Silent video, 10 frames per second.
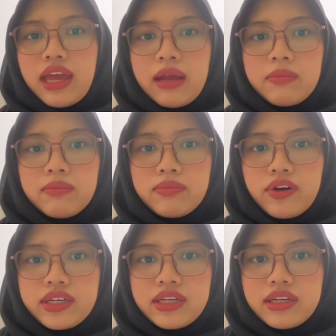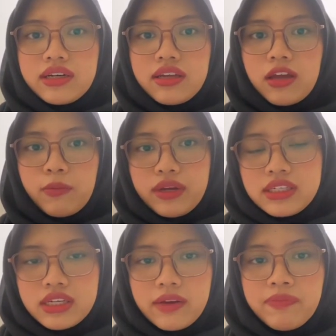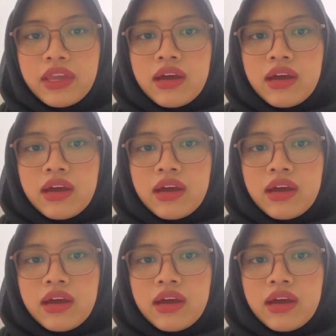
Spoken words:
and broader cooperation,